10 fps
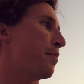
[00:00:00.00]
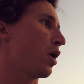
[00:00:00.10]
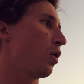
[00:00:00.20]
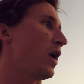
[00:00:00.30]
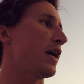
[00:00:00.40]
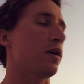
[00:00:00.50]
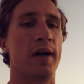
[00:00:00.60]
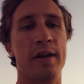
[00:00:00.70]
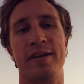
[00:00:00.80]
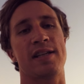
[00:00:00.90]
boat anchor
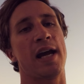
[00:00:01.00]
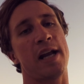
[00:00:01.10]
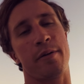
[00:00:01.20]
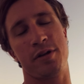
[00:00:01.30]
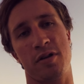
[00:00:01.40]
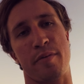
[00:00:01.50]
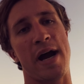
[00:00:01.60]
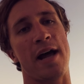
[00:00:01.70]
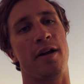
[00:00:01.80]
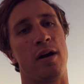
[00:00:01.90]
into the sand. I was using a
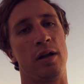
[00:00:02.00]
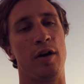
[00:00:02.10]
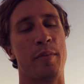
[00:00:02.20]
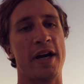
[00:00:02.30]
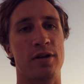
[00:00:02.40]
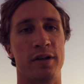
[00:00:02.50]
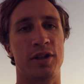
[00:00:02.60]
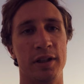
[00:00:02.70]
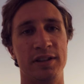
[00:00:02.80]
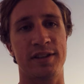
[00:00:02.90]
mallet earlier. Make sure it's
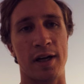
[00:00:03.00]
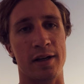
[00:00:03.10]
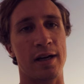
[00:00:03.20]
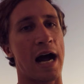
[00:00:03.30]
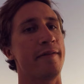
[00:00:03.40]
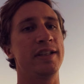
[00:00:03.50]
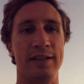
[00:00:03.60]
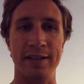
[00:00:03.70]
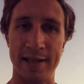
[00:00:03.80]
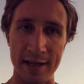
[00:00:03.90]
good and stuck.
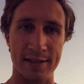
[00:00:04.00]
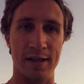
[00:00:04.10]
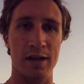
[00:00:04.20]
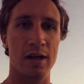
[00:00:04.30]
Obviously test it